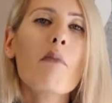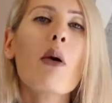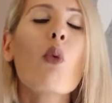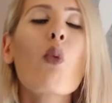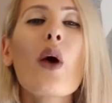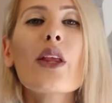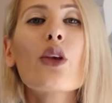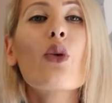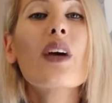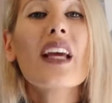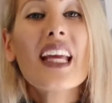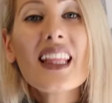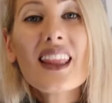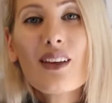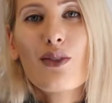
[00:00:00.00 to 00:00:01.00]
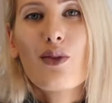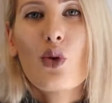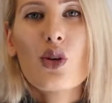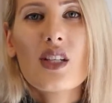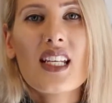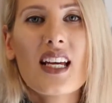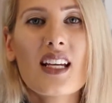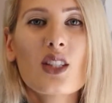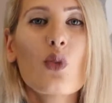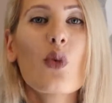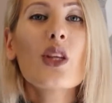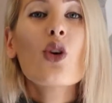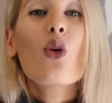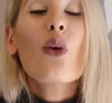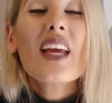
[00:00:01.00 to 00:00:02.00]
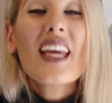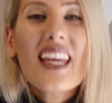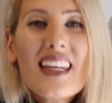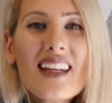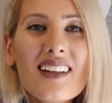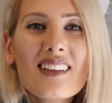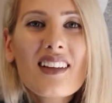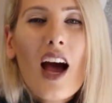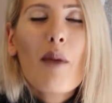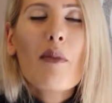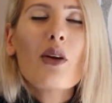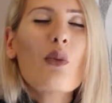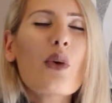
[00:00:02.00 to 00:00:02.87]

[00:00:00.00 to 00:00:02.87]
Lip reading: But when you're in the vortex, when you're in alignment,